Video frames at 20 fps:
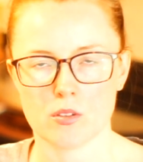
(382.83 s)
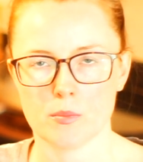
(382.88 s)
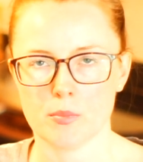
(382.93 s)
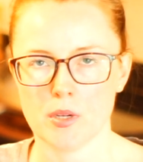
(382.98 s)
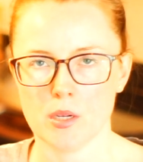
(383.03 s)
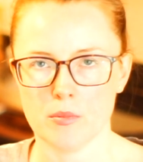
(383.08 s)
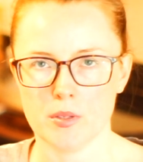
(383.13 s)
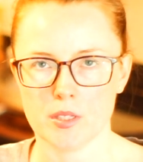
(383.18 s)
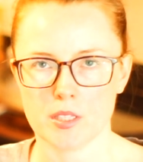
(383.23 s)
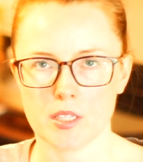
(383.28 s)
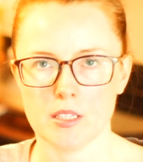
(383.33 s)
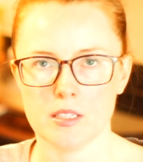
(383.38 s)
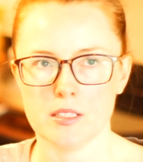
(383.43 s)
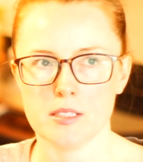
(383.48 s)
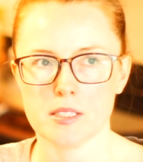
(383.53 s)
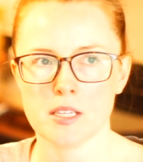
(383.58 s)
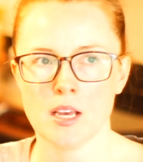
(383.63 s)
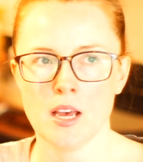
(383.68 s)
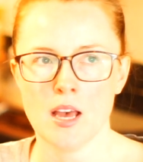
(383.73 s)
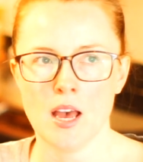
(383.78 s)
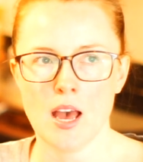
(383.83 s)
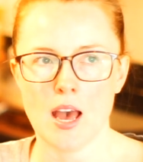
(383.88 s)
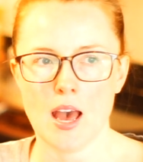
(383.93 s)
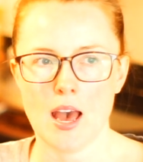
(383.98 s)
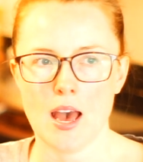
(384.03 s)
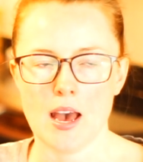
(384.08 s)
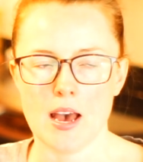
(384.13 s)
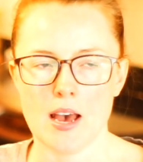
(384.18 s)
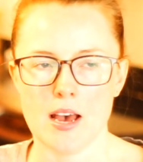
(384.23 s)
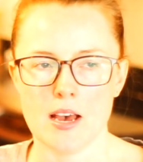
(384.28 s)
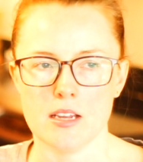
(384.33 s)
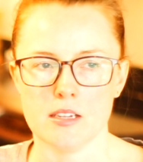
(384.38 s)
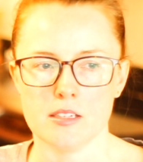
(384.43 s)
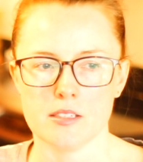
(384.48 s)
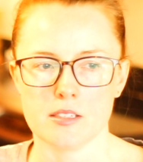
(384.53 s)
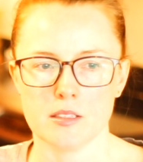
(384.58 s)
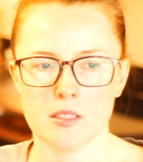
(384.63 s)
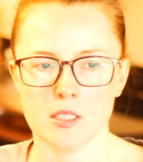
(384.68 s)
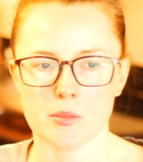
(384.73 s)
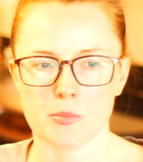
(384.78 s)
Republicans
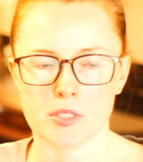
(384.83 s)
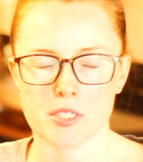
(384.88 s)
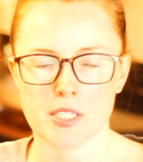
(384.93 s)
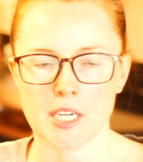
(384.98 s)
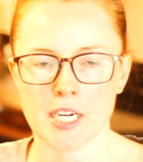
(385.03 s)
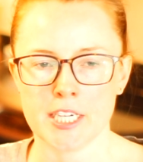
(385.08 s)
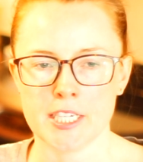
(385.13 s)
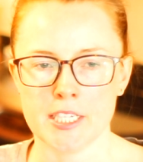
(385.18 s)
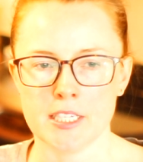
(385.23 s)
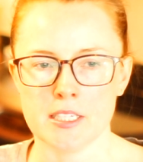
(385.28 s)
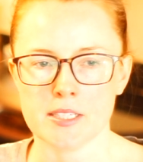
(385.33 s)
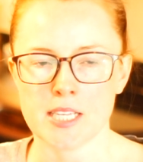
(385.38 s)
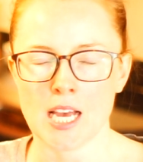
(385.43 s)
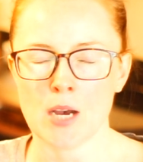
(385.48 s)
and libertarians.